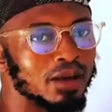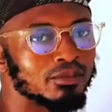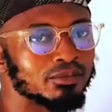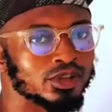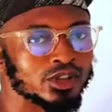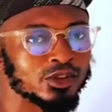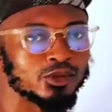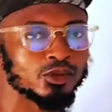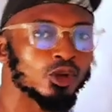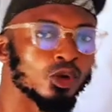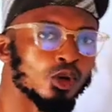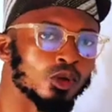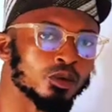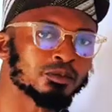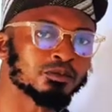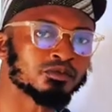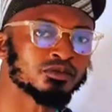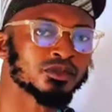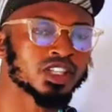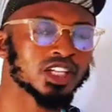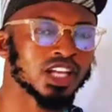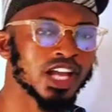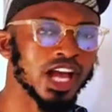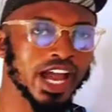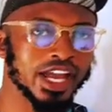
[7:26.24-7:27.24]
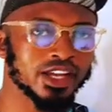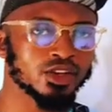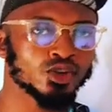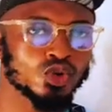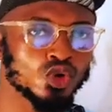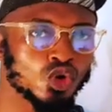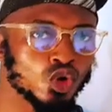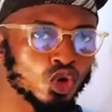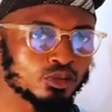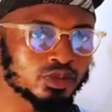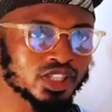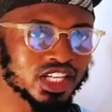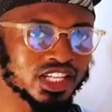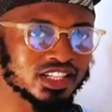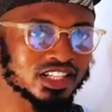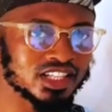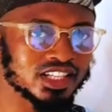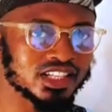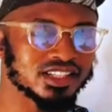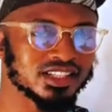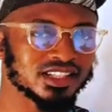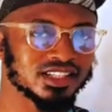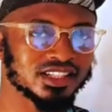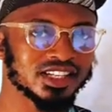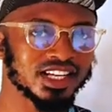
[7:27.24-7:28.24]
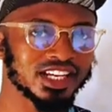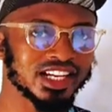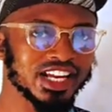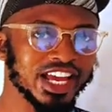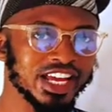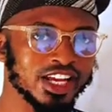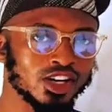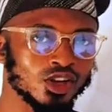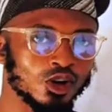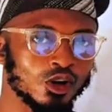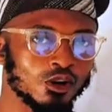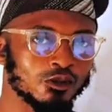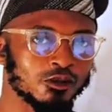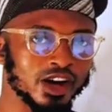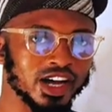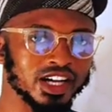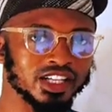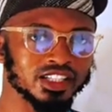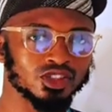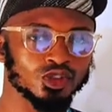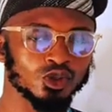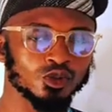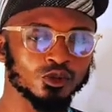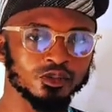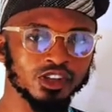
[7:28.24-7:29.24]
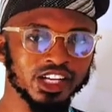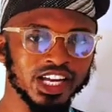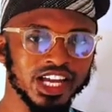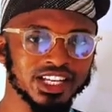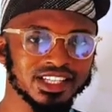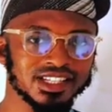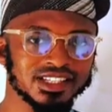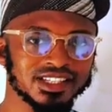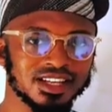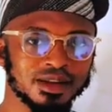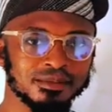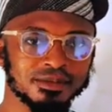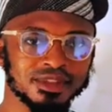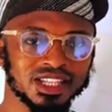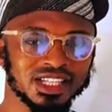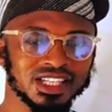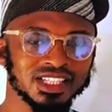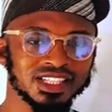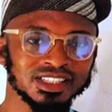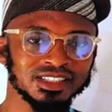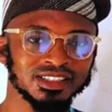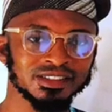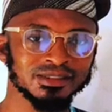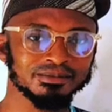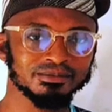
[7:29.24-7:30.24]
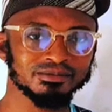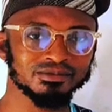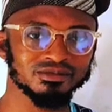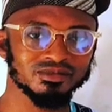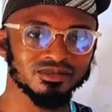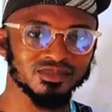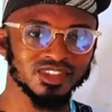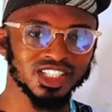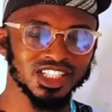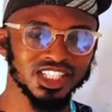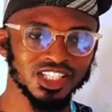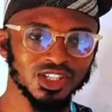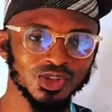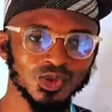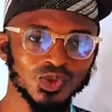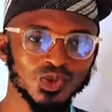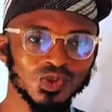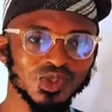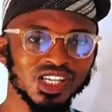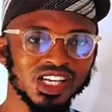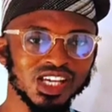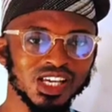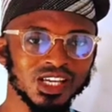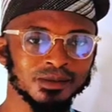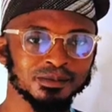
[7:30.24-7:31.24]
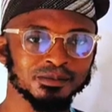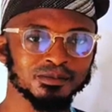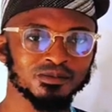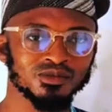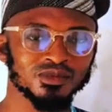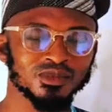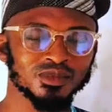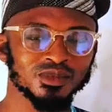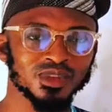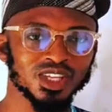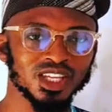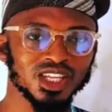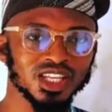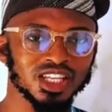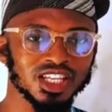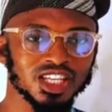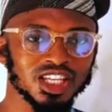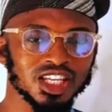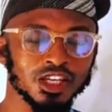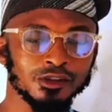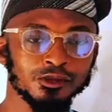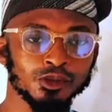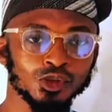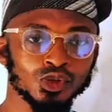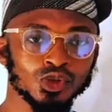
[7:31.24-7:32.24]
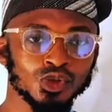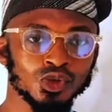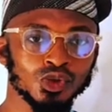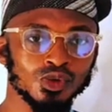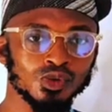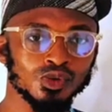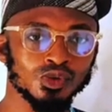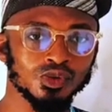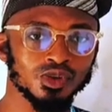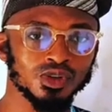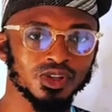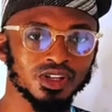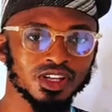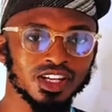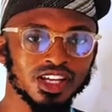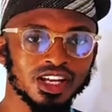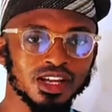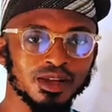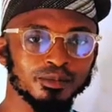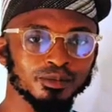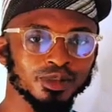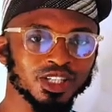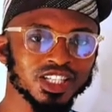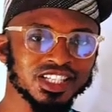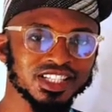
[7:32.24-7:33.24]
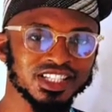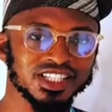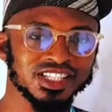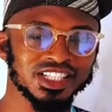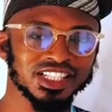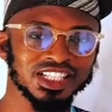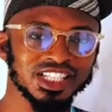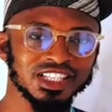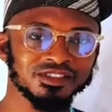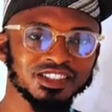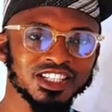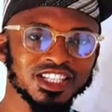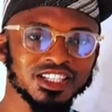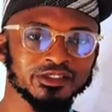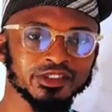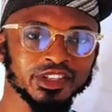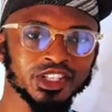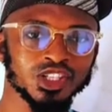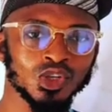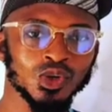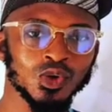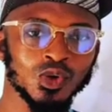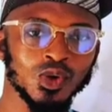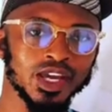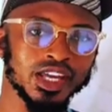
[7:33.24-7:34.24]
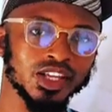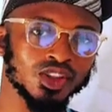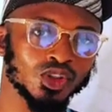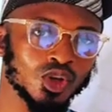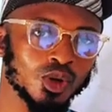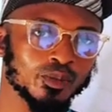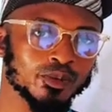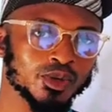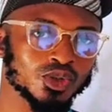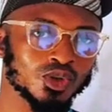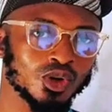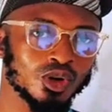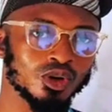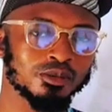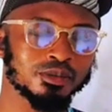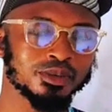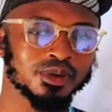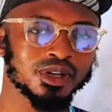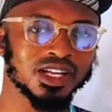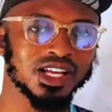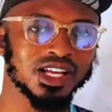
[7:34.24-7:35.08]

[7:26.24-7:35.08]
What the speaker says: before. I do hope this is clear enough and you've learned something new today. If you do, please give this video a thumbs up,